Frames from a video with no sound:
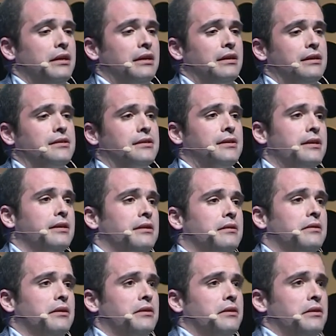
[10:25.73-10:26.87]
let's
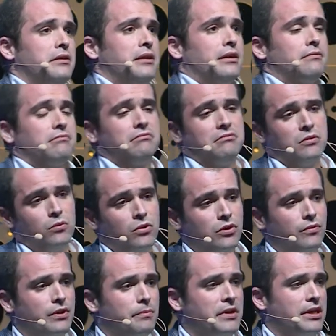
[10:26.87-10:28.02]
say, uh, yeah, one of
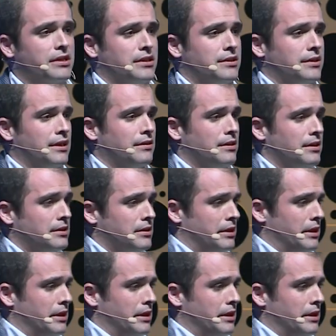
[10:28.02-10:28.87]
the biggest standards